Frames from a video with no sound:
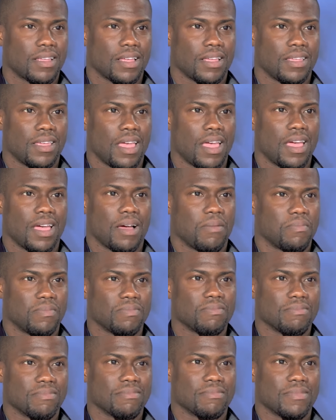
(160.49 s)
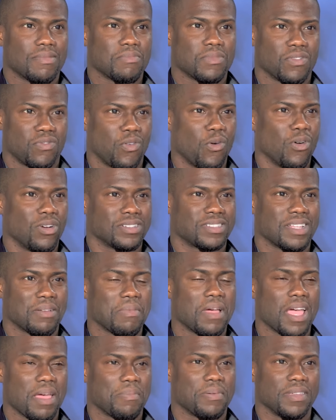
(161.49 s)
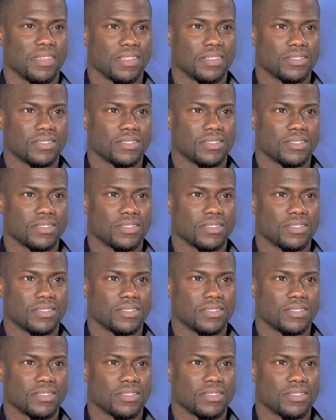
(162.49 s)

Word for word: yeah, I'm, I'm divorced. I'm happy,